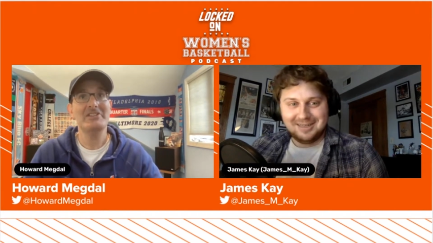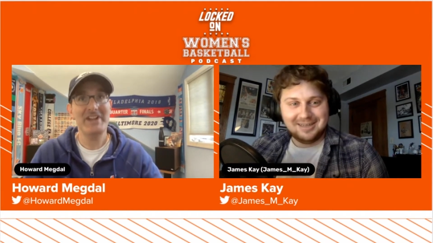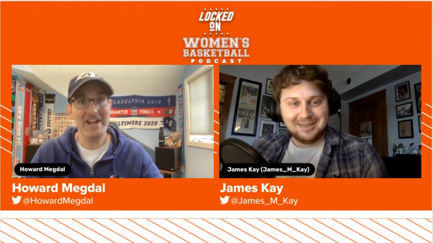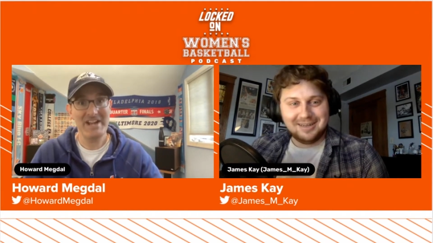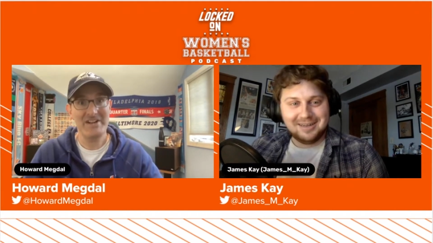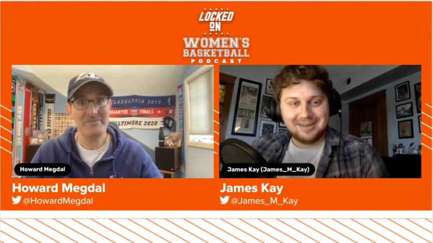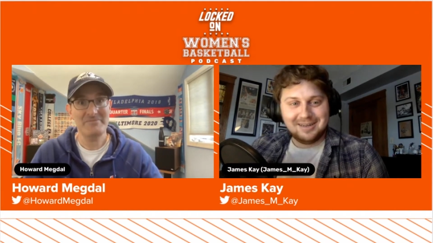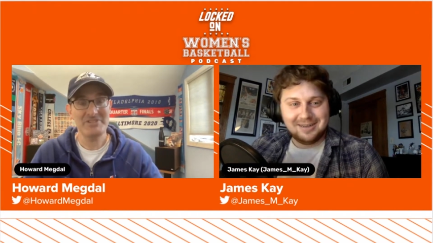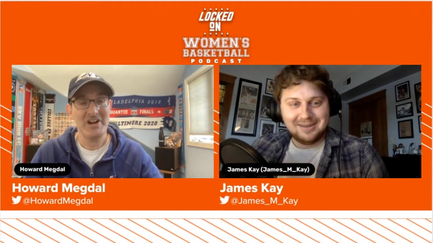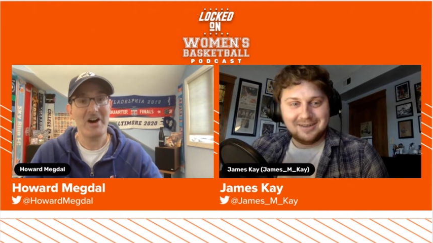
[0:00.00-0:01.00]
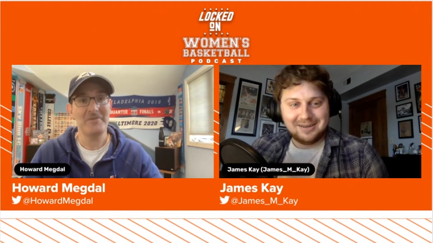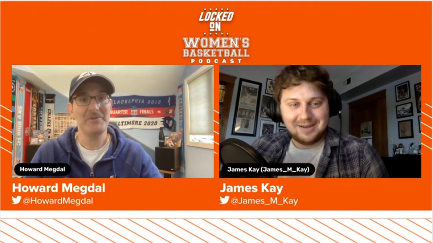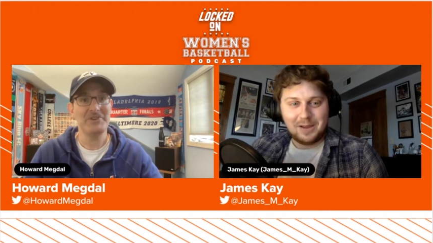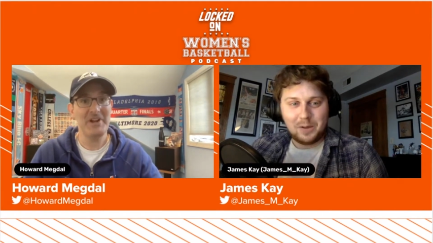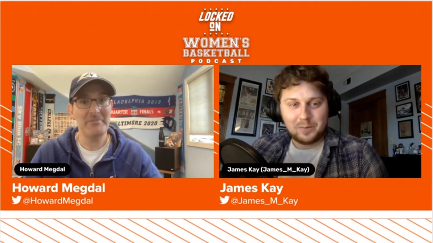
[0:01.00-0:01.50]
Speaker 1: games of
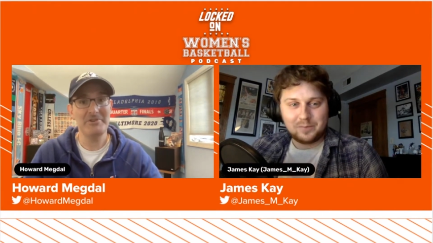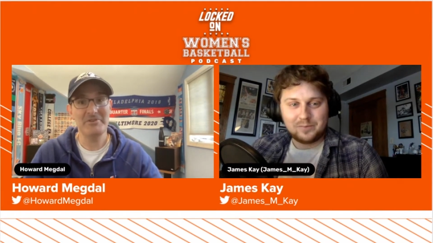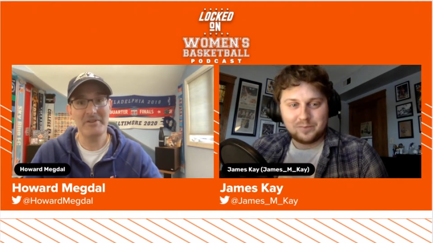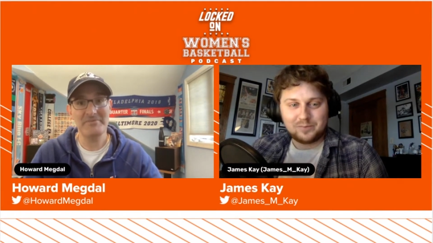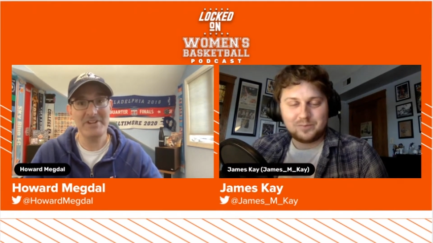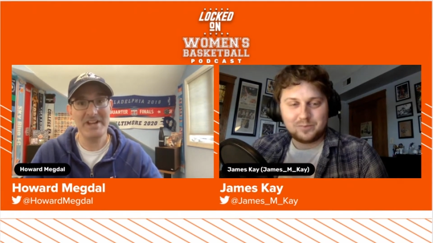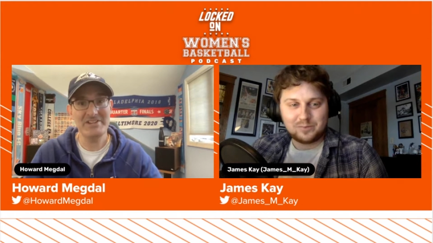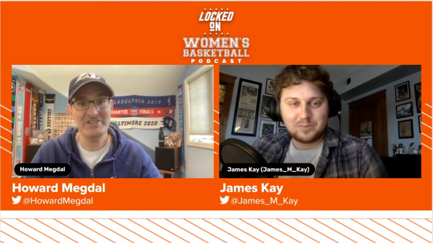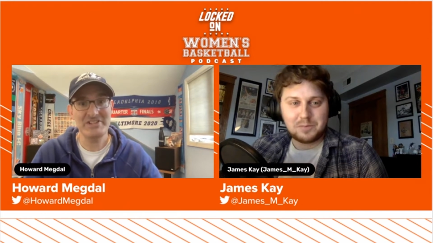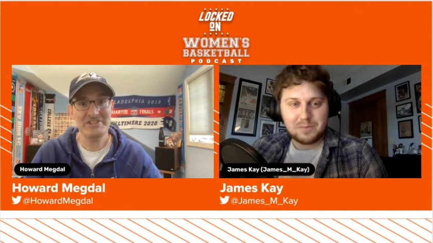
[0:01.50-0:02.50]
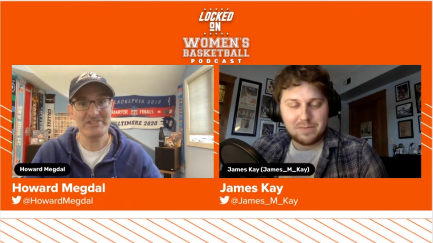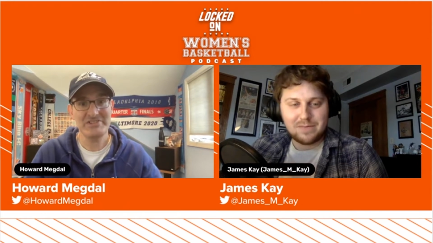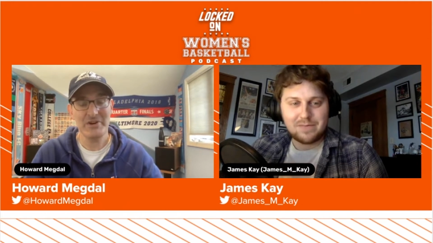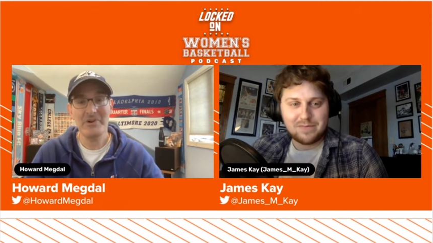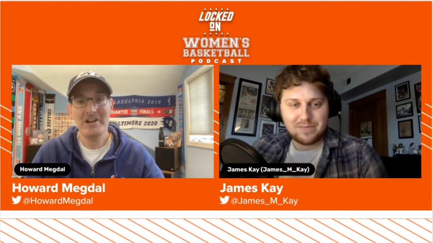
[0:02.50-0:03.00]
the WNBA season.
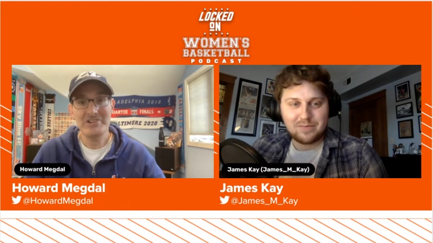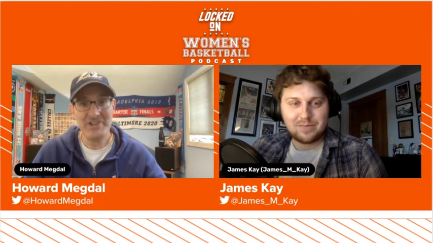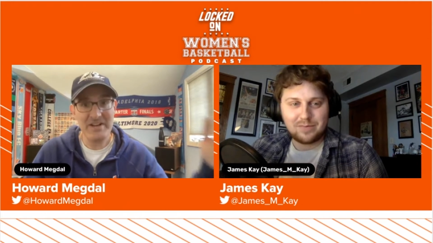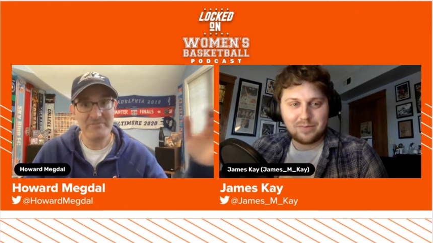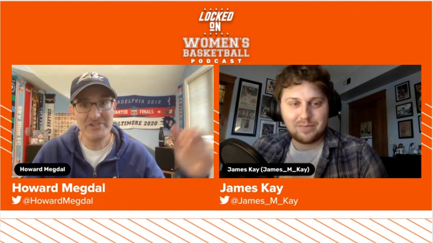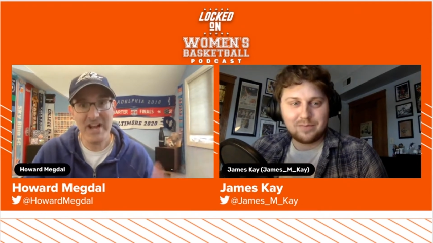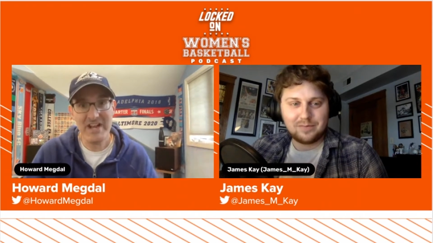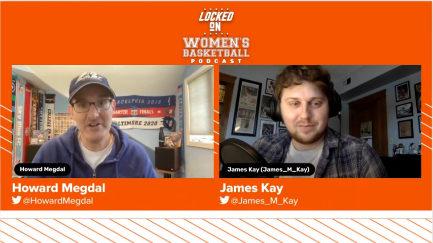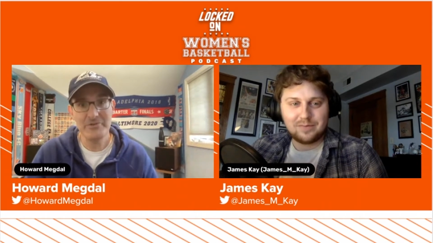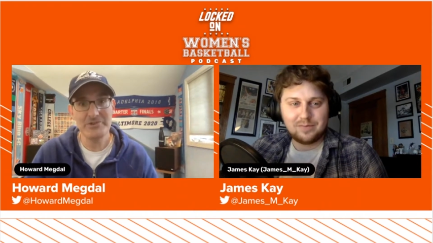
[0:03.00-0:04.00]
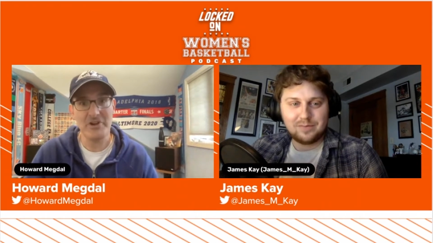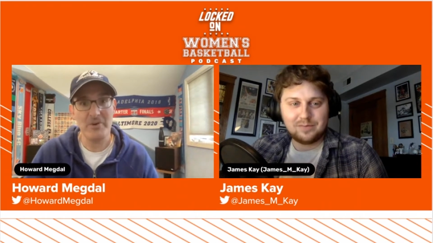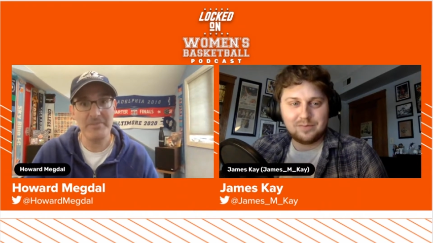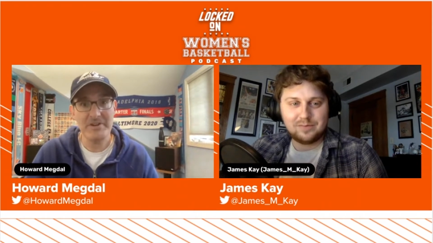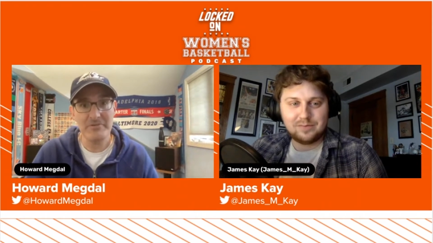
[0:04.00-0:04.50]
So James Kay, who is
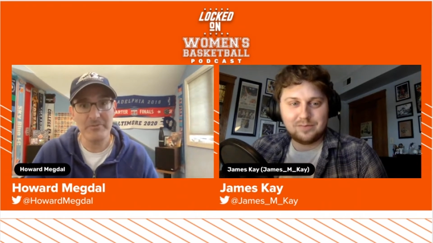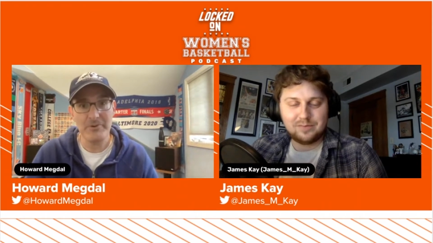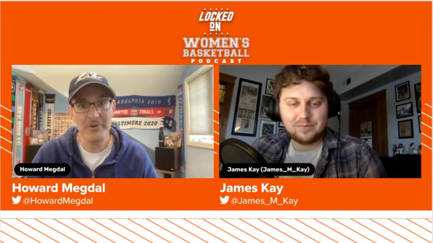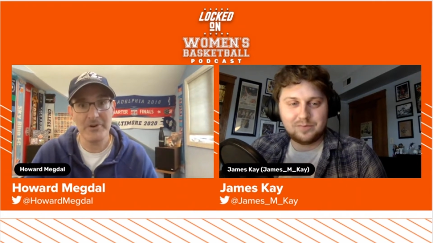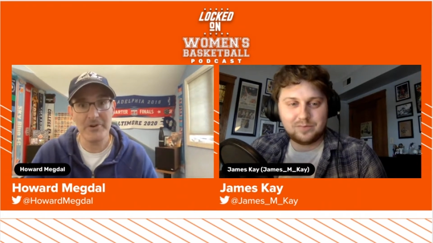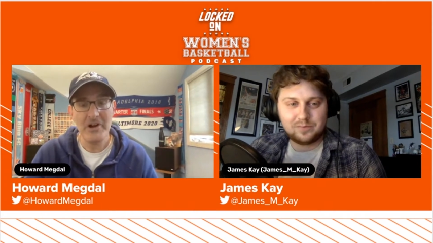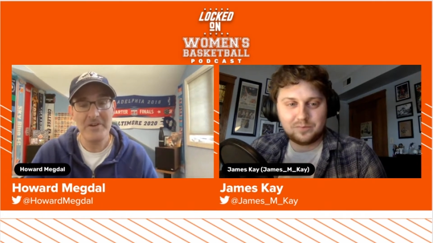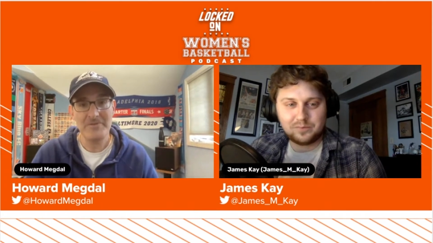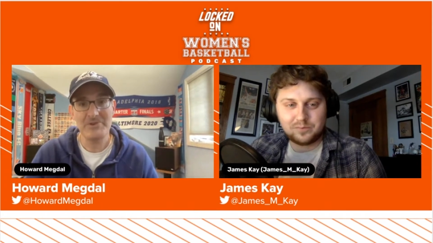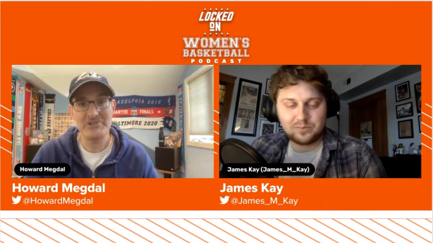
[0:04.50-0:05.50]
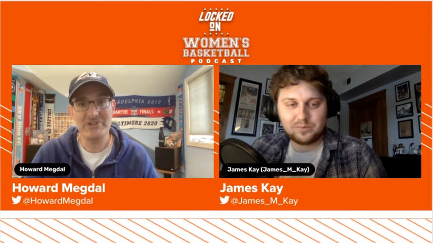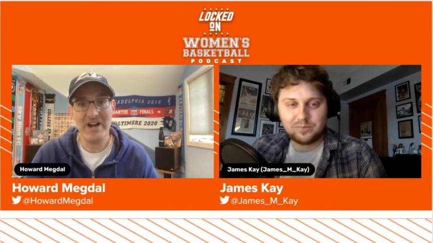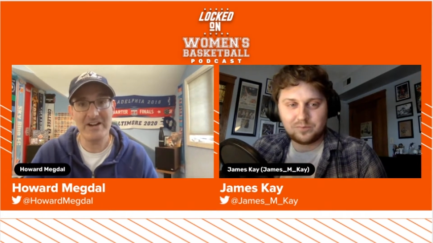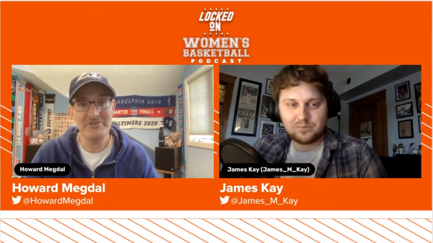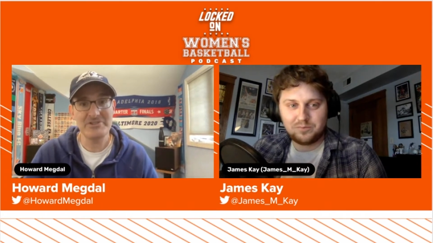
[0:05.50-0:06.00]
our beat reporter for the
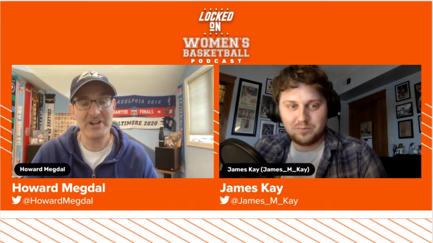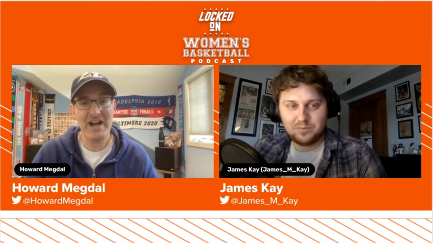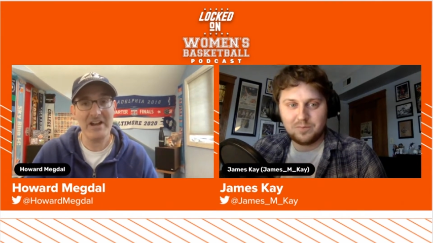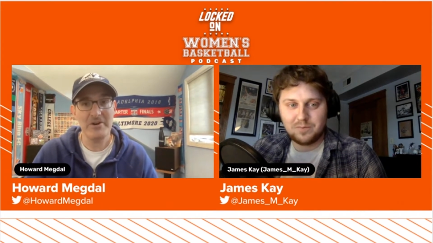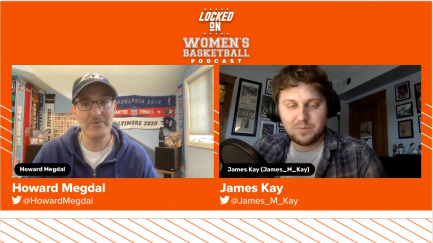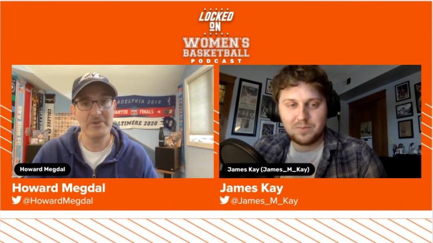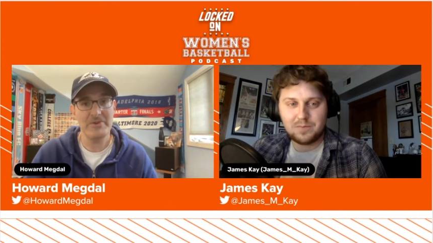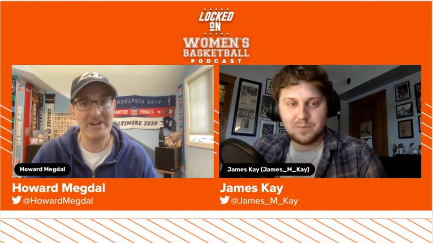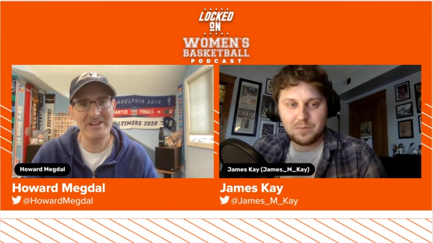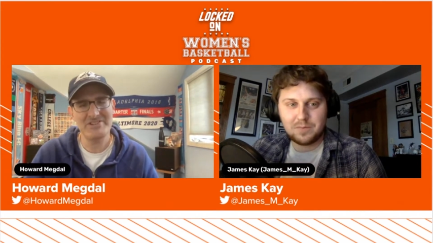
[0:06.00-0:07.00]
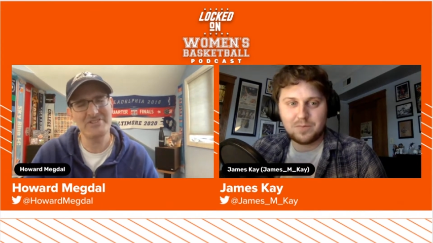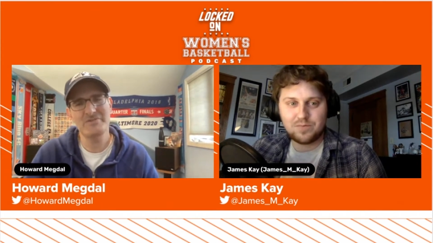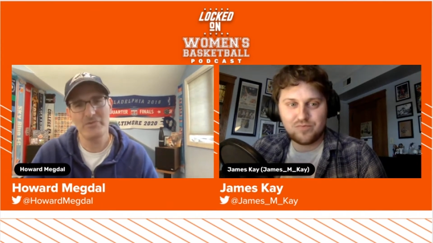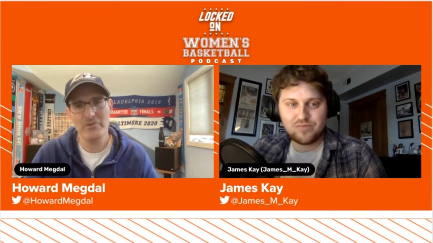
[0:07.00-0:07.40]
Chicago Sky over at the Next, does